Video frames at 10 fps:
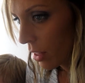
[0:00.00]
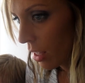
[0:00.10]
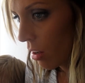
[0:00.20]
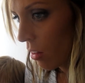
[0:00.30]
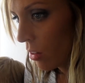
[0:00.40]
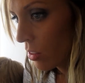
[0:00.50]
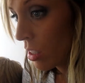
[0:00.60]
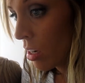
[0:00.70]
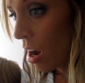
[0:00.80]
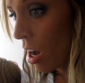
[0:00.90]
Although it's
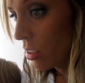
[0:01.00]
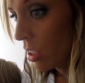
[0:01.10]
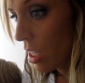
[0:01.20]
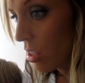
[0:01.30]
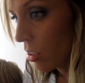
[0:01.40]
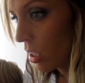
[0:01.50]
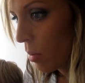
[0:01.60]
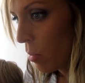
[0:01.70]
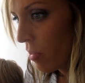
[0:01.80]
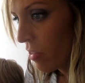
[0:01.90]
not lethal, it
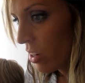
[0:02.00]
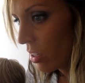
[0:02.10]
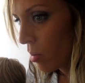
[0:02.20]
can be very